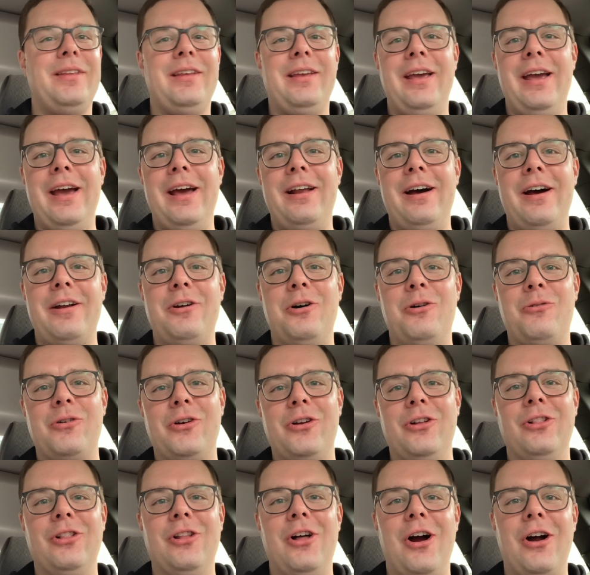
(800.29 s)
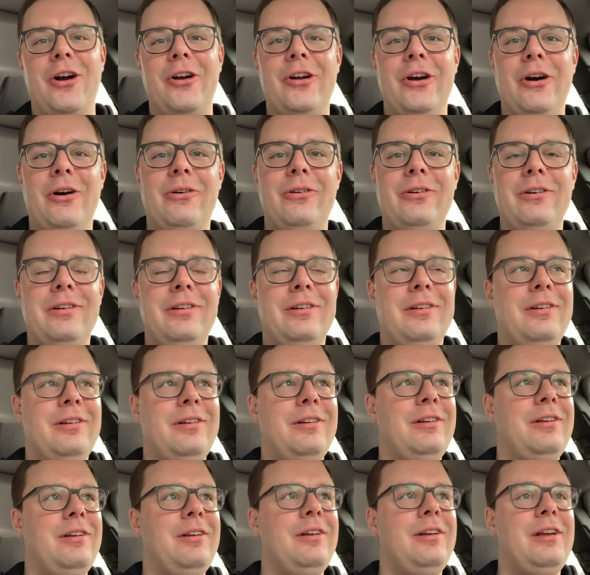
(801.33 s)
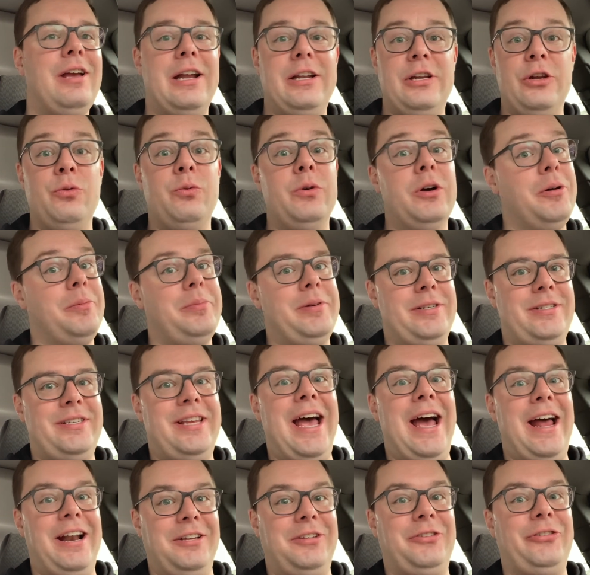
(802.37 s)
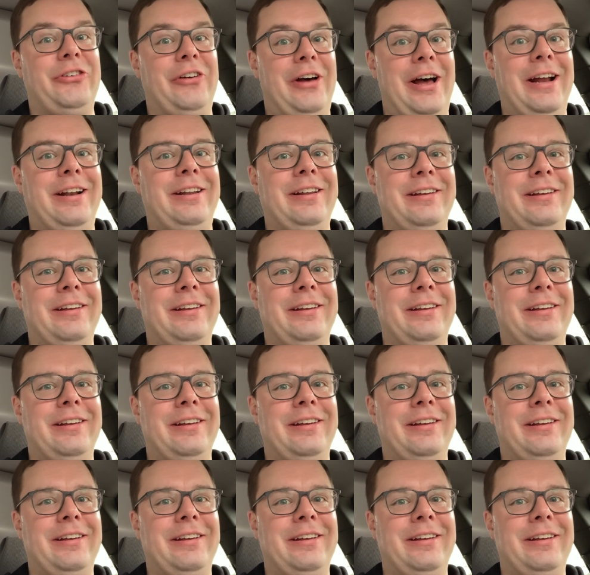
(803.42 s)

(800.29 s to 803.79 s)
head on over to Lardo and you will be satisfied.